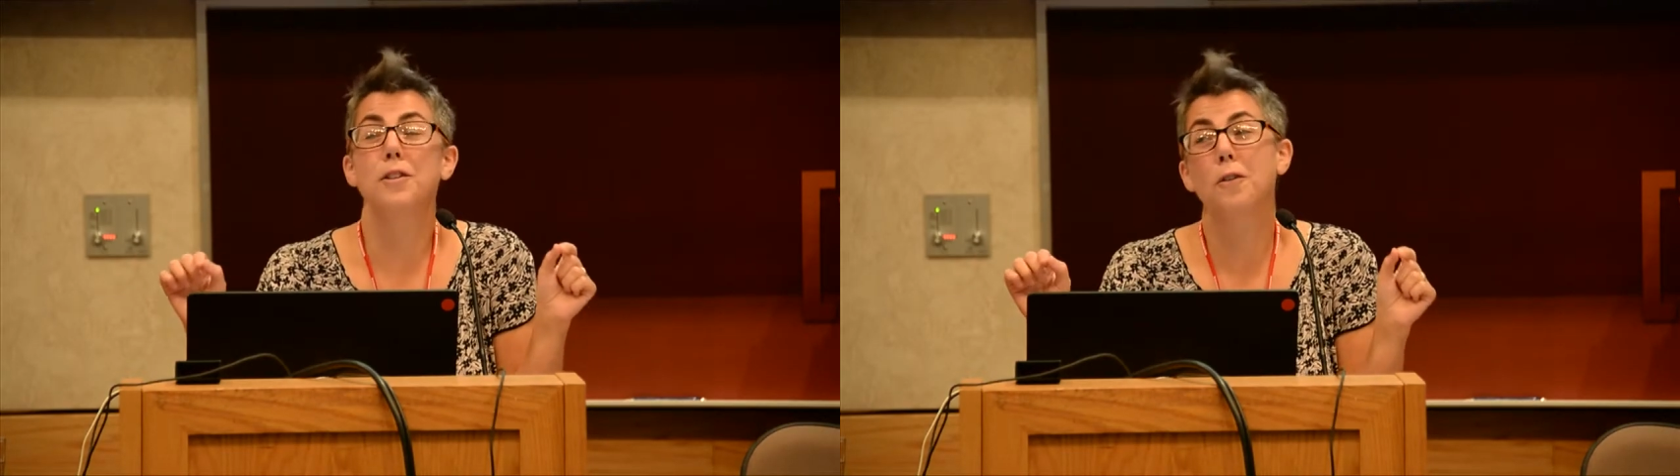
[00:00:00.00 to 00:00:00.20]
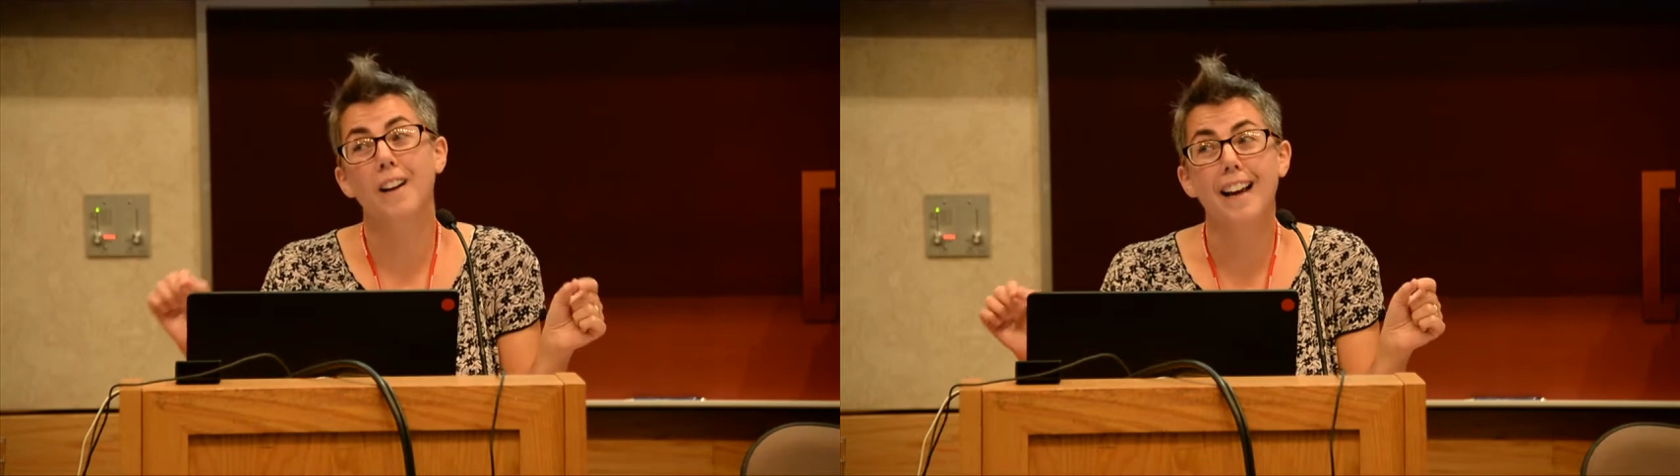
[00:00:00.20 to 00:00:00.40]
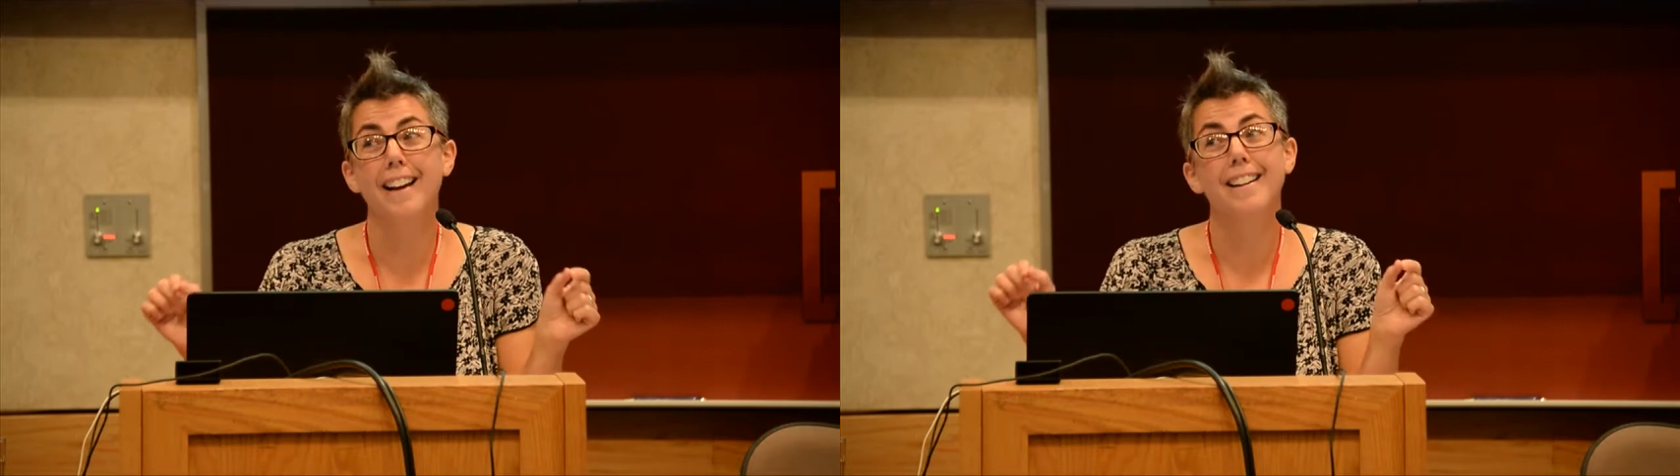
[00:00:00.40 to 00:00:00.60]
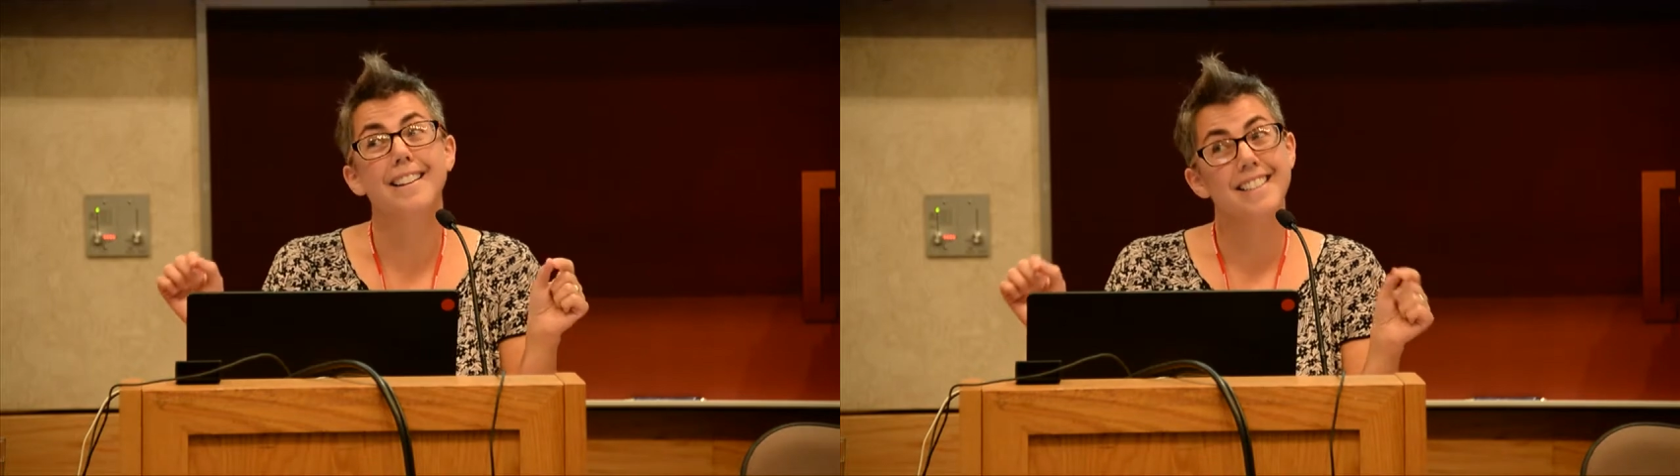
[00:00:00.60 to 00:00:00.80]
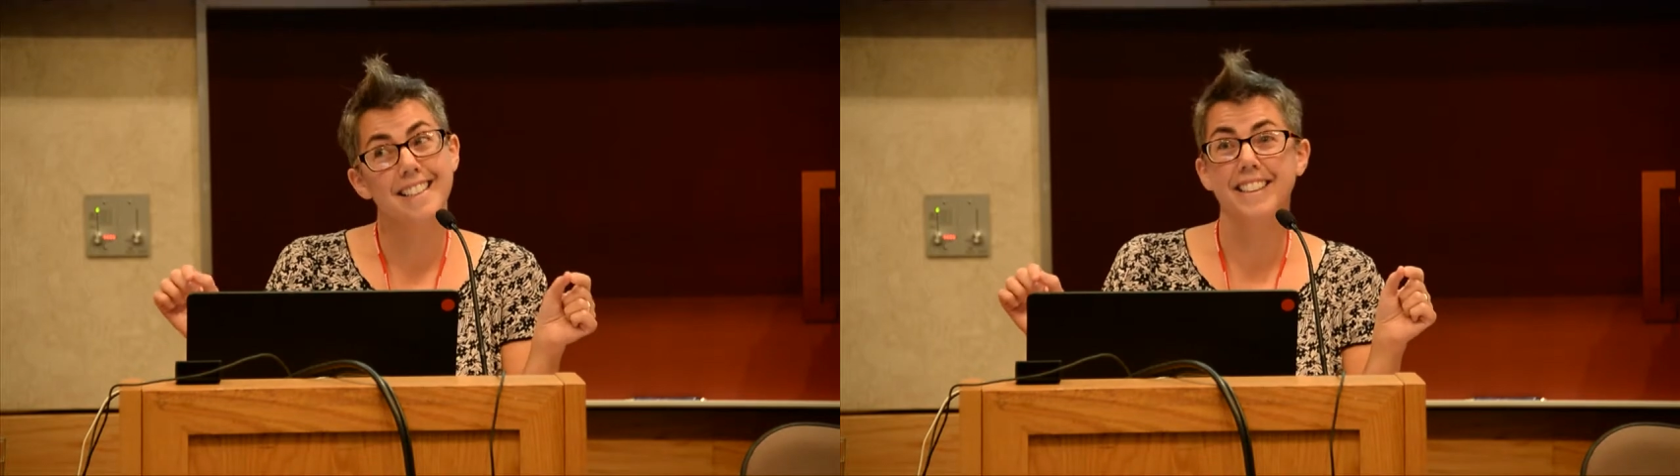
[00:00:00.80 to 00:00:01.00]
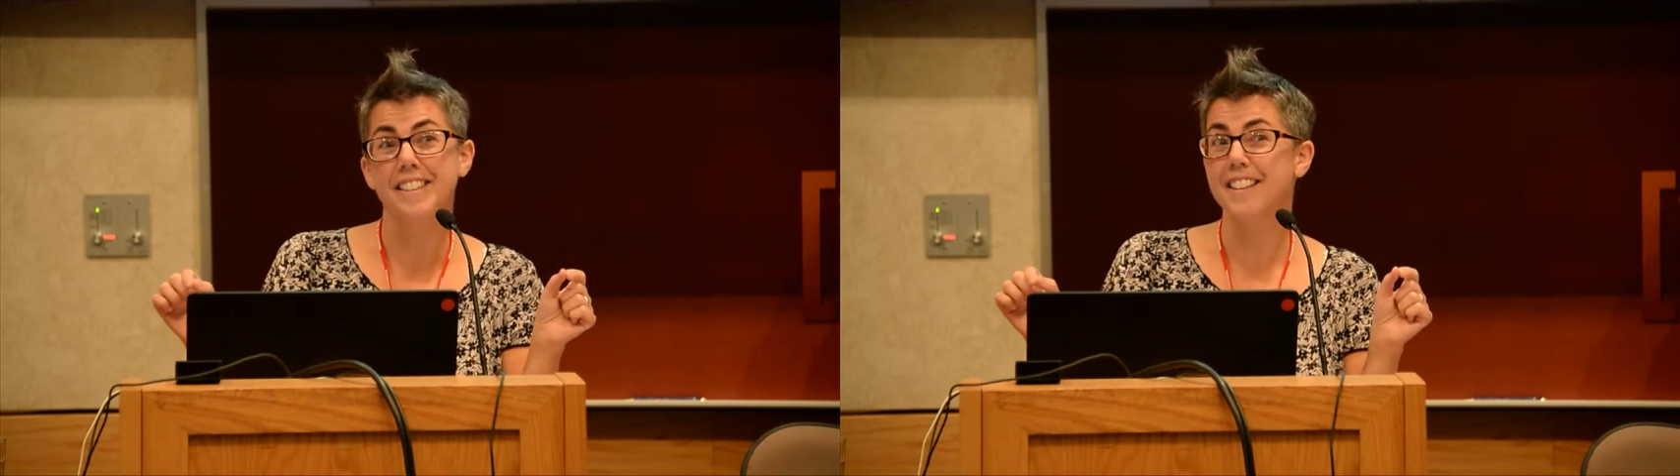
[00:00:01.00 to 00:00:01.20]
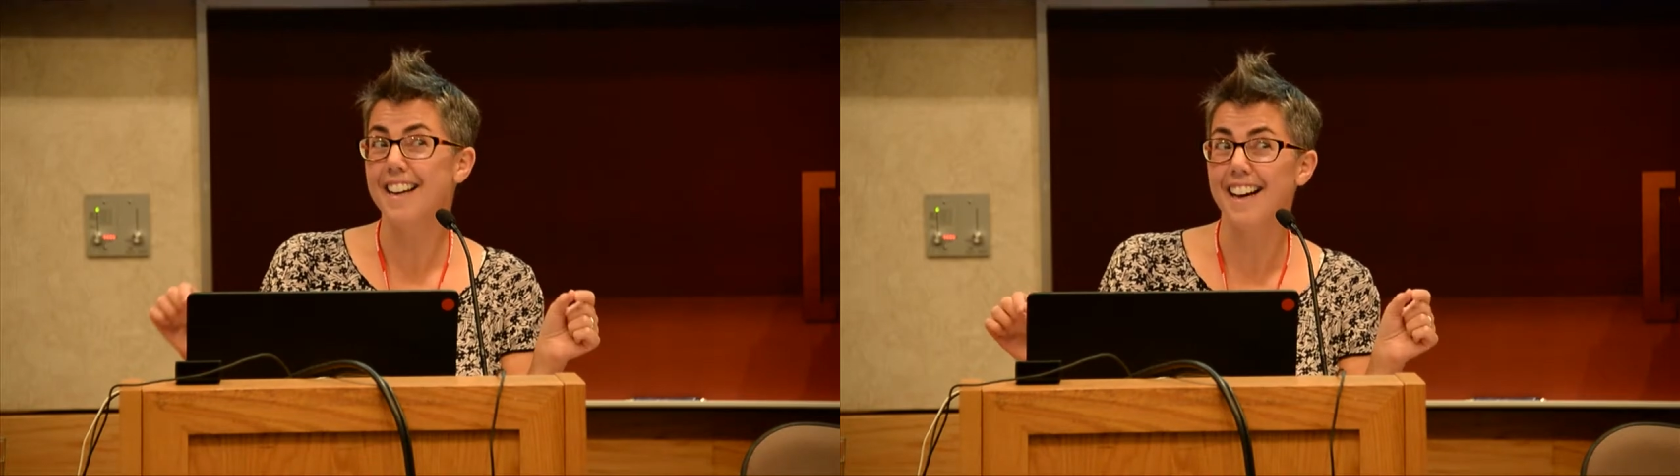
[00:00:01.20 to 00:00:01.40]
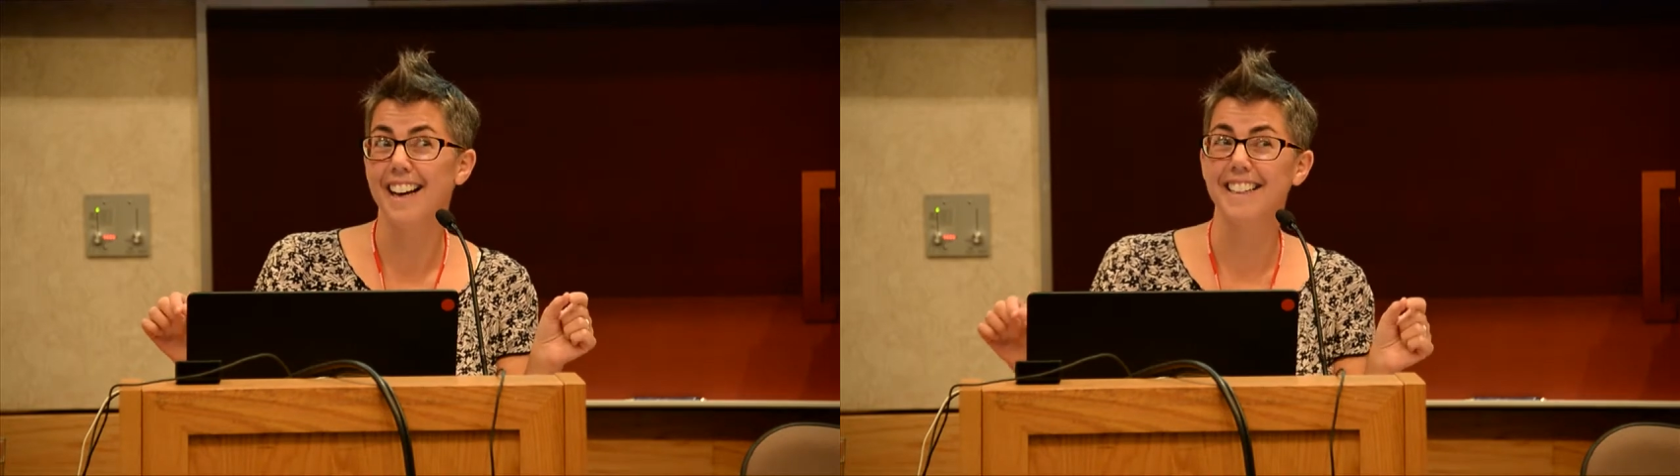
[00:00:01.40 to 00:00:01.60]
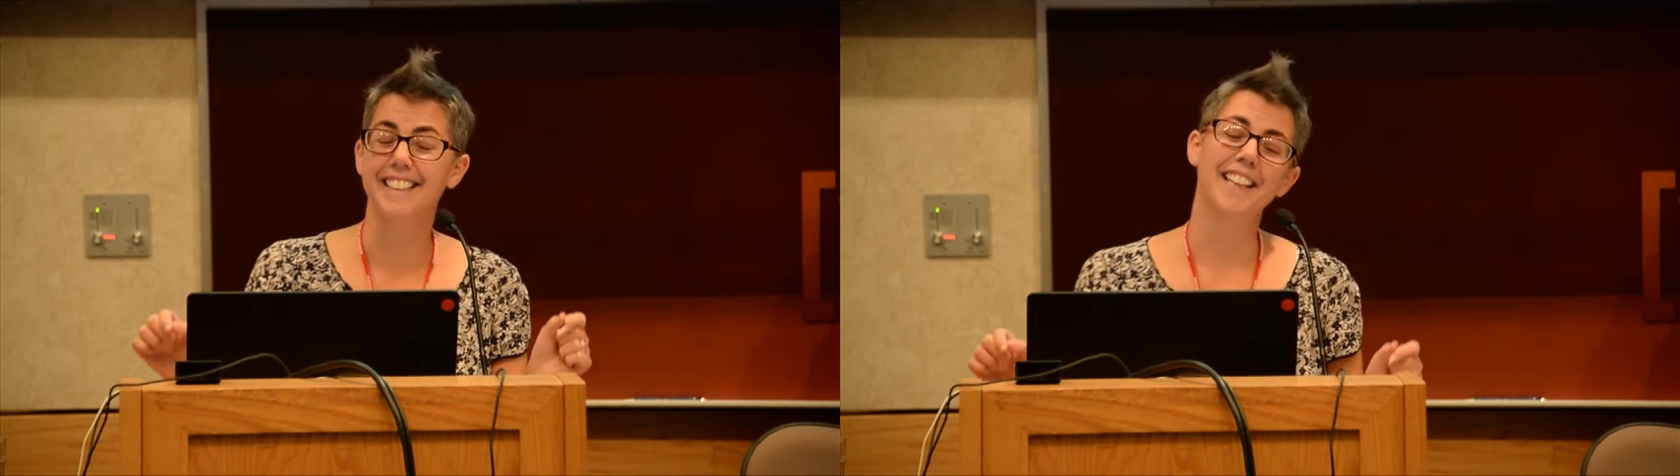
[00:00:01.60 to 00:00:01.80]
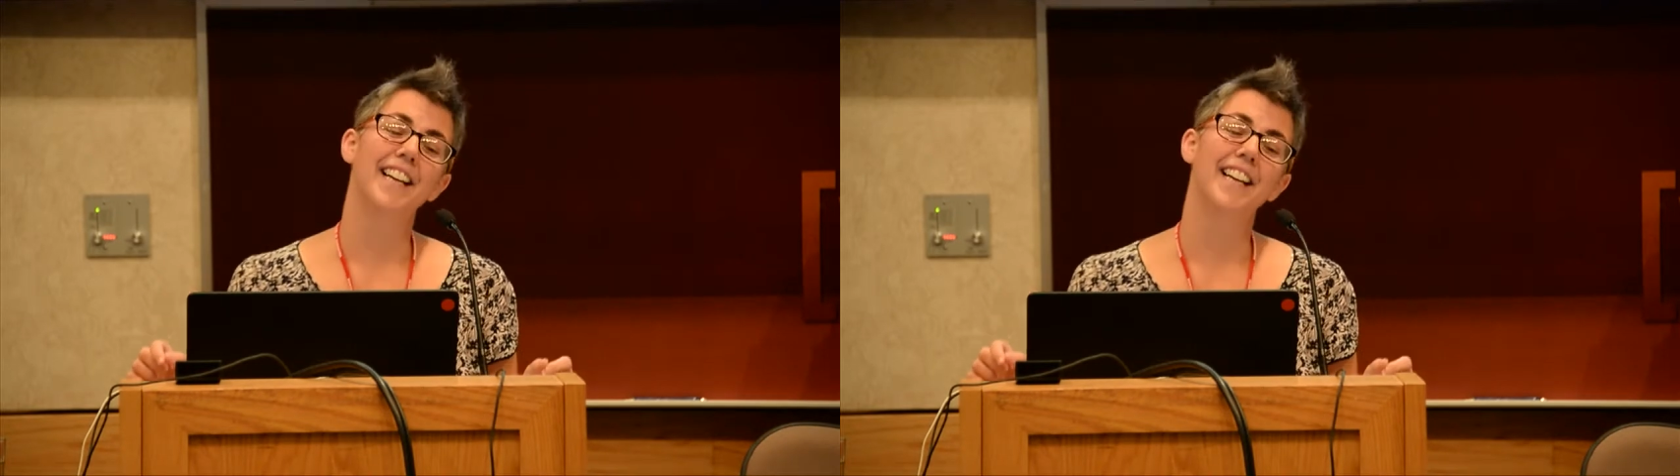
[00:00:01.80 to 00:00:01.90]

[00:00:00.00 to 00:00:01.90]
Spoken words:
create a detailed guide.